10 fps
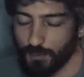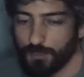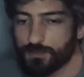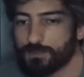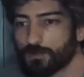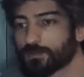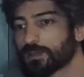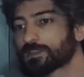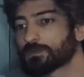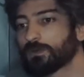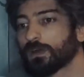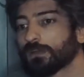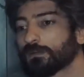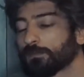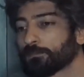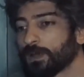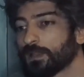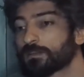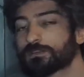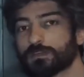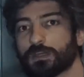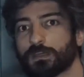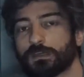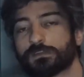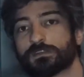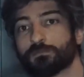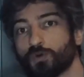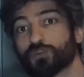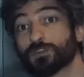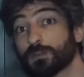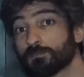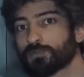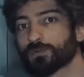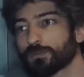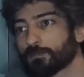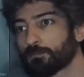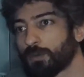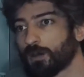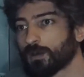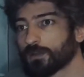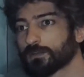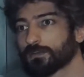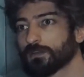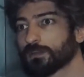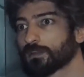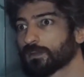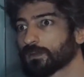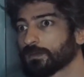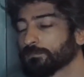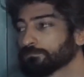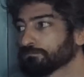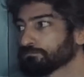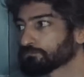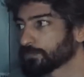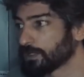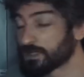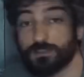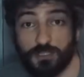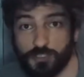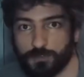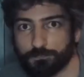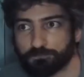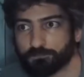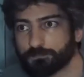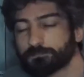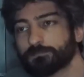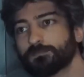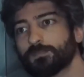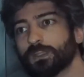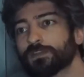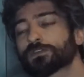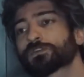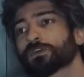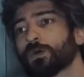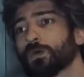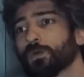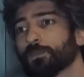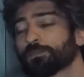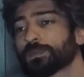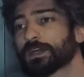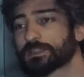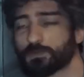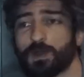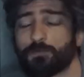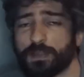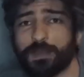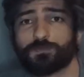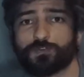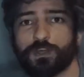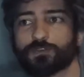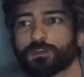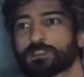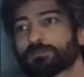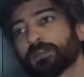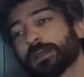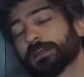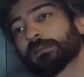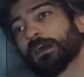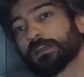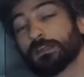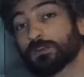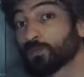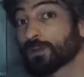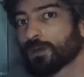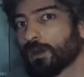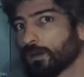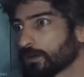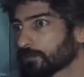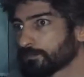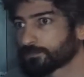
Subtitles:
So that's why balancing is the most important part in a session. So that's why when I'm trying to explain, I need 1 hour